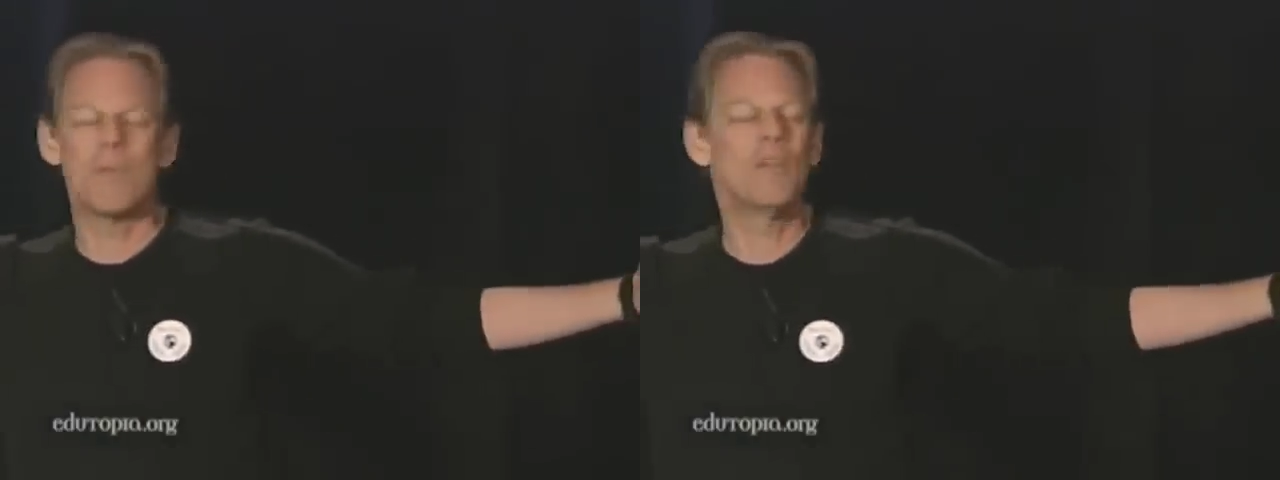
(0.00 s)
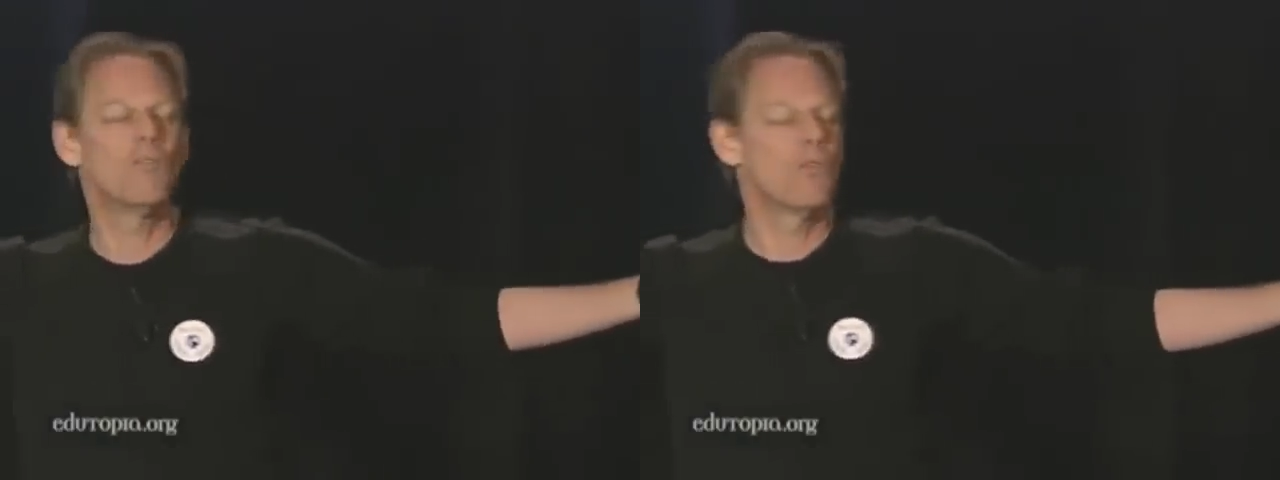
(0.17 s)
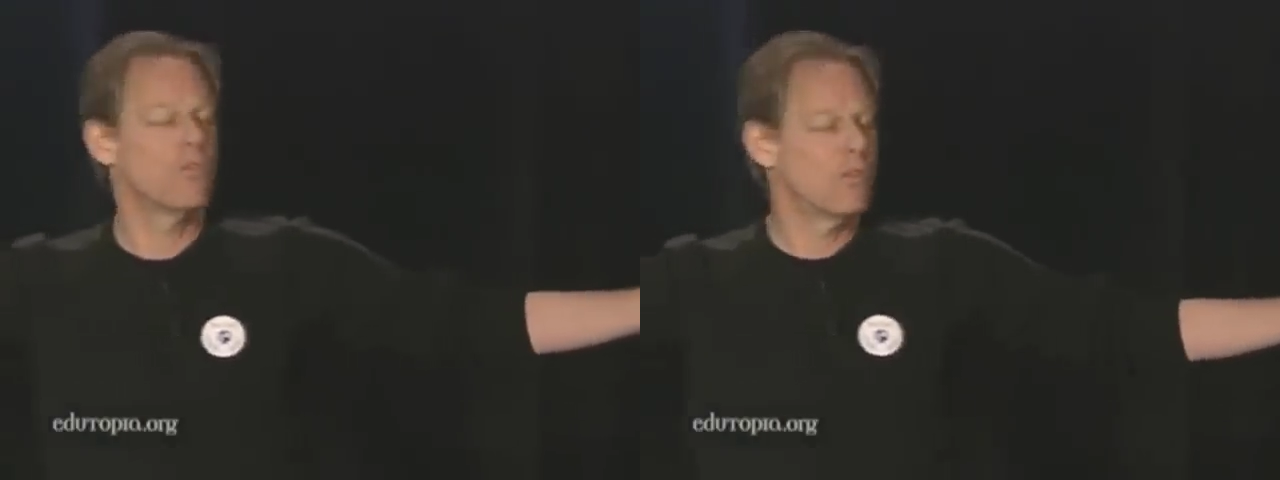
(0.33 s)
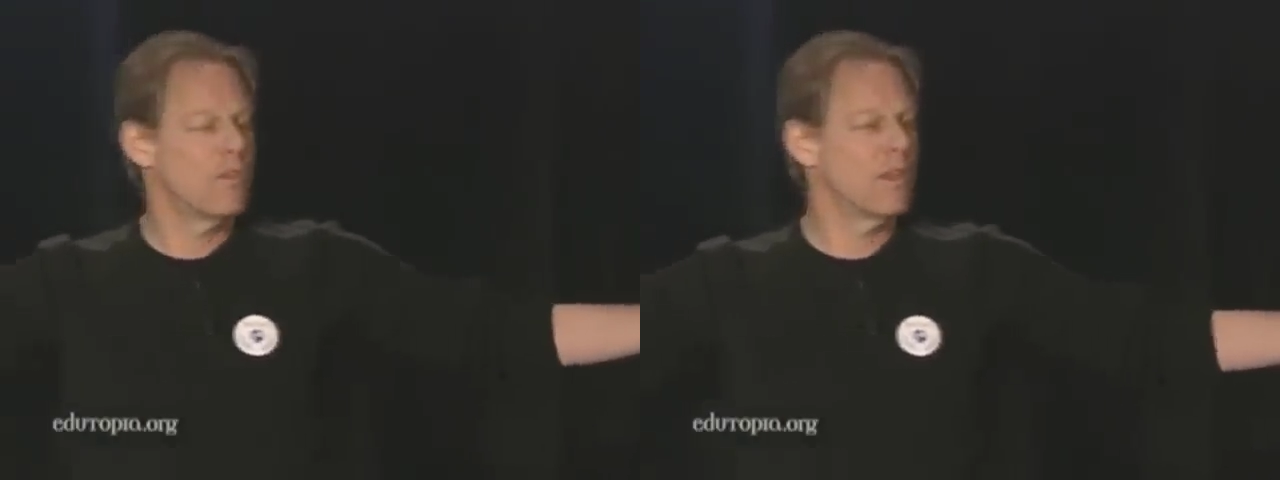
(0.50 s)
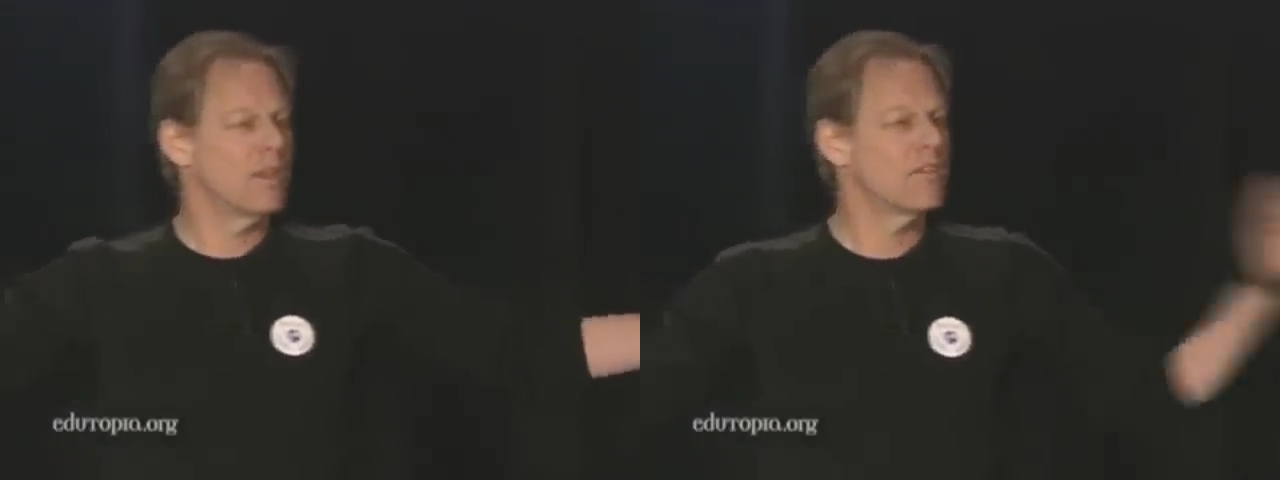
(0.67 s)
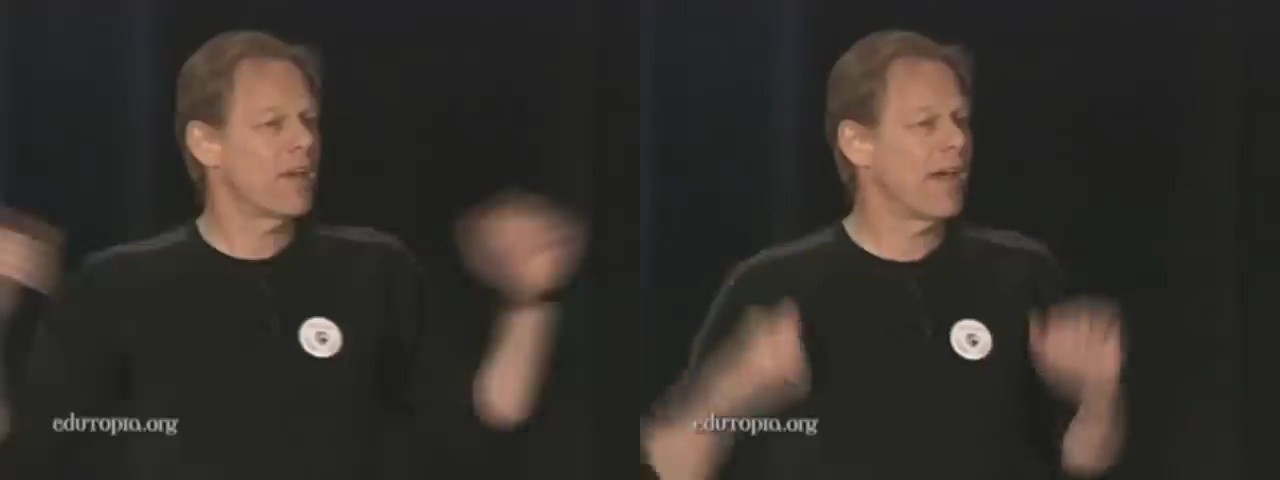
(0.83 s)
interest in the
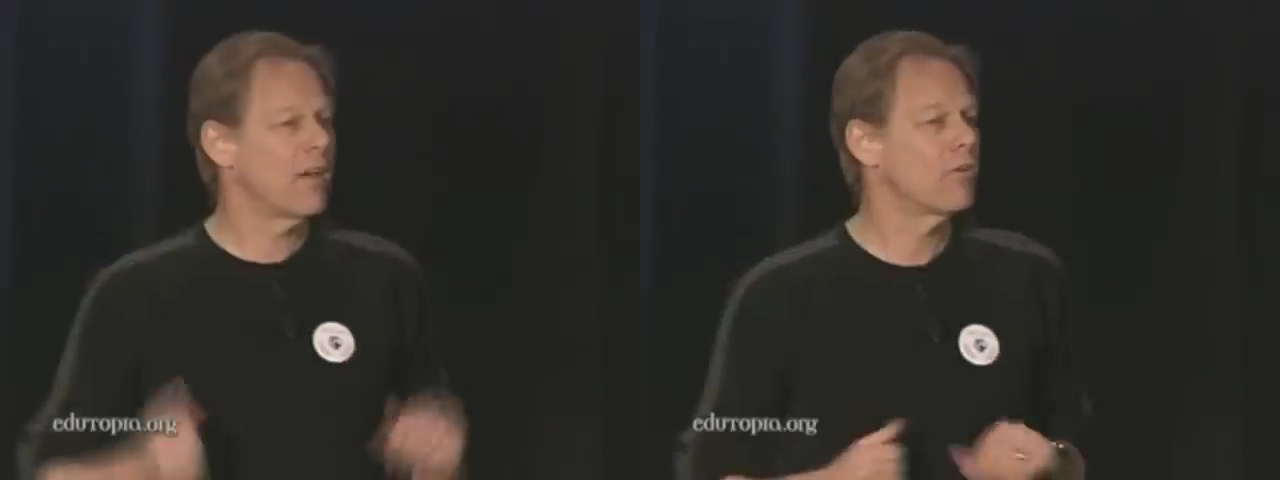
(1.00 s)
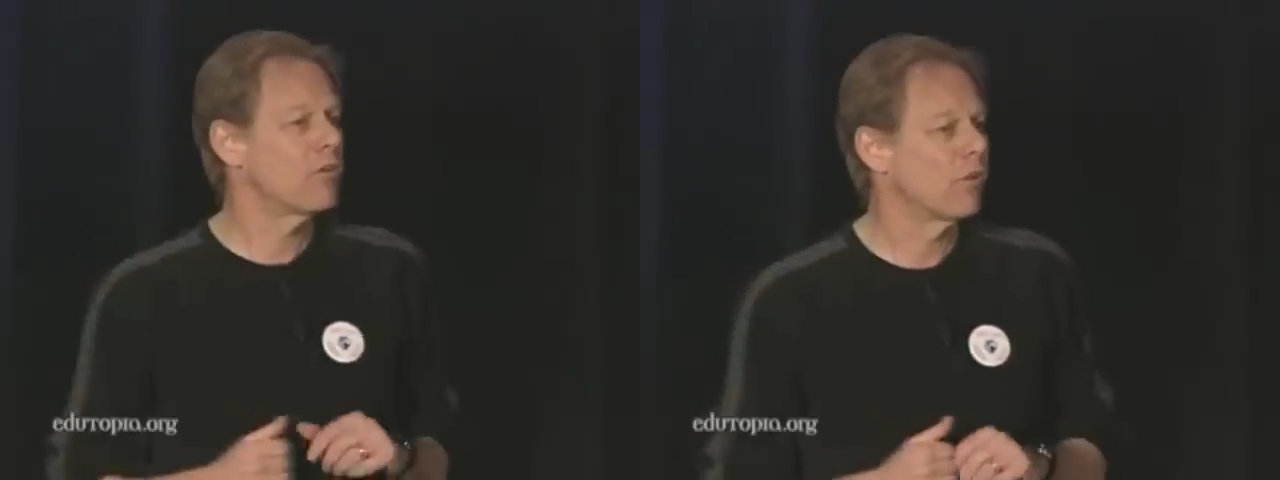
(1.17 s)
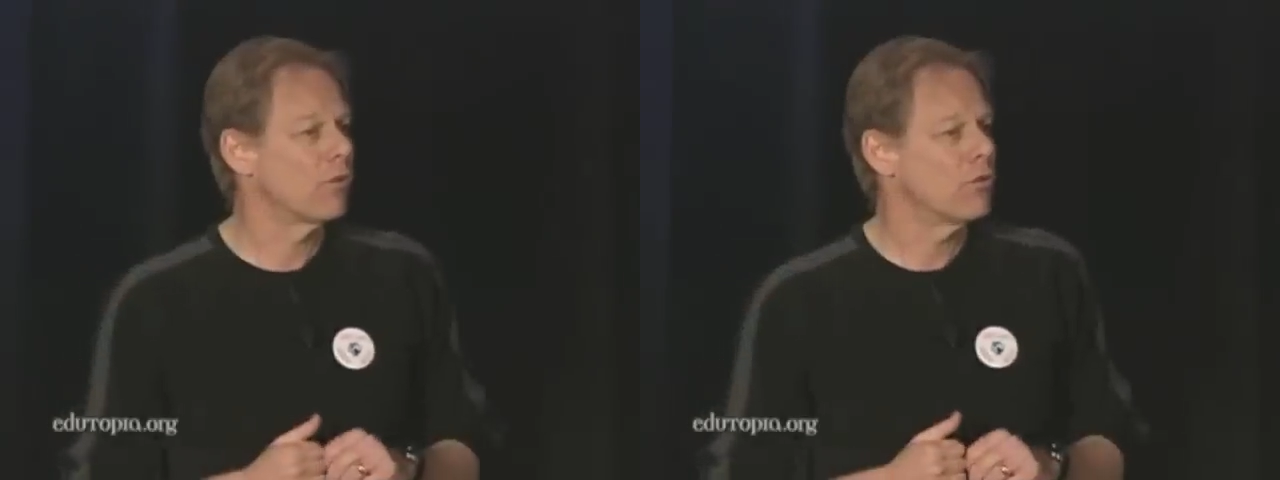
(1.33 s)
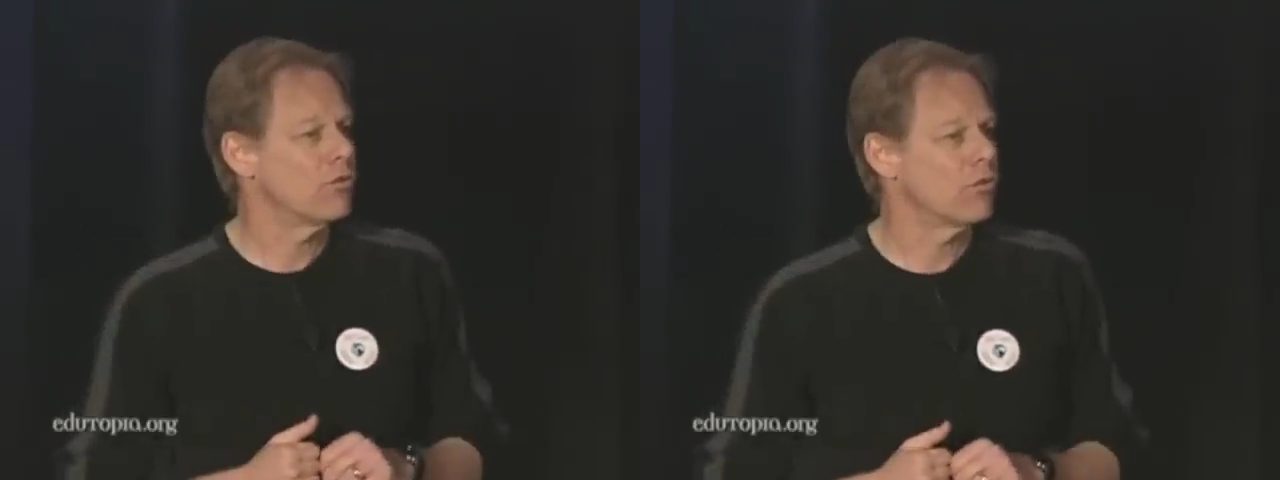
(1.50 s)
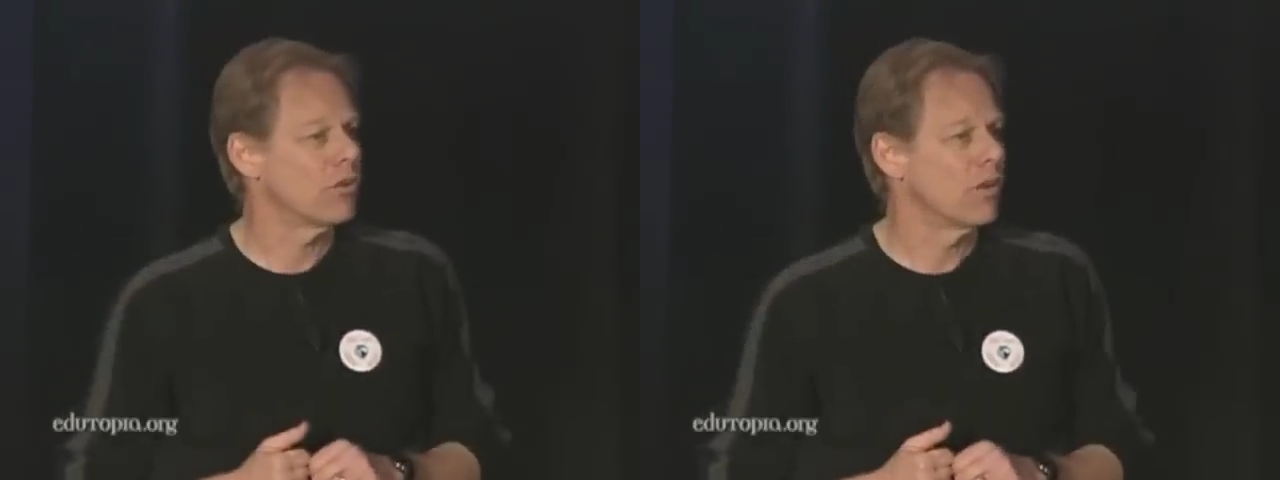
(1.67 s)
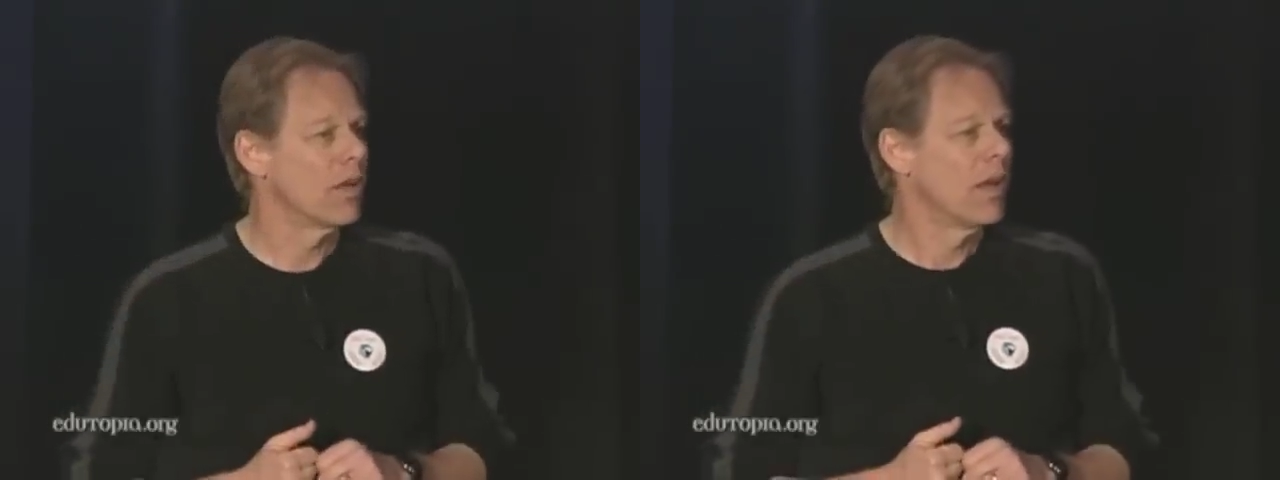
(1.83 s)
entire solution,